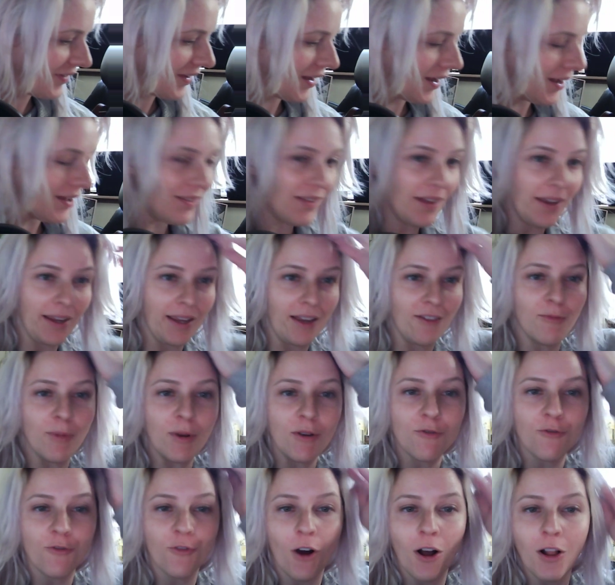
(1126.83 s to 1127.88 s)
I like have been
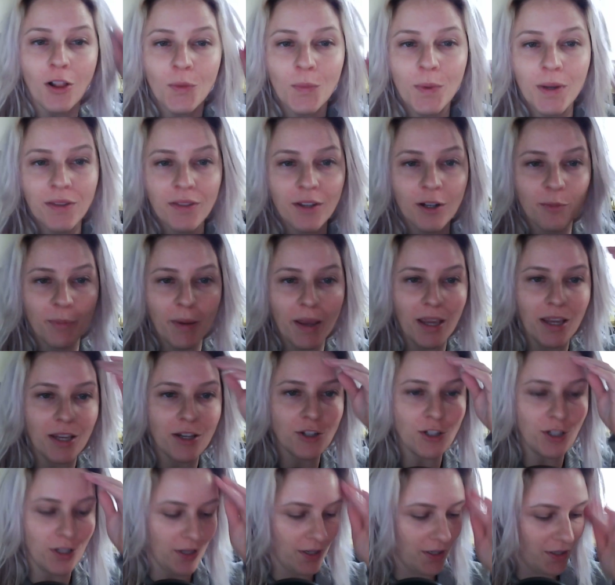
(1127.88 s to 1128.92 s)
following their
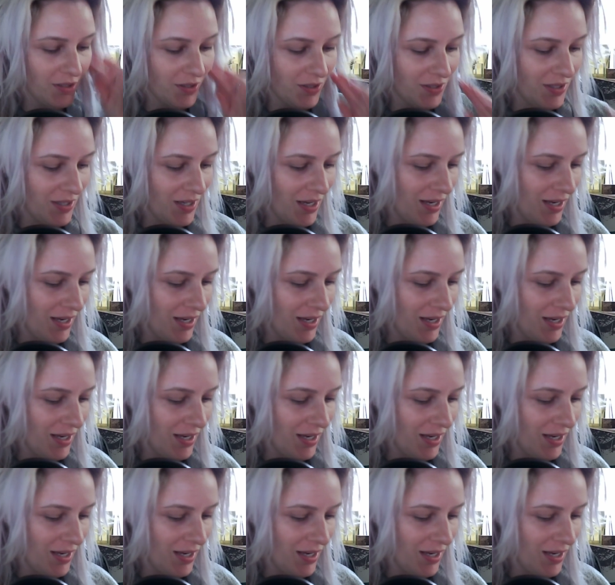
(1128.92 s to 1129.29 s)
pages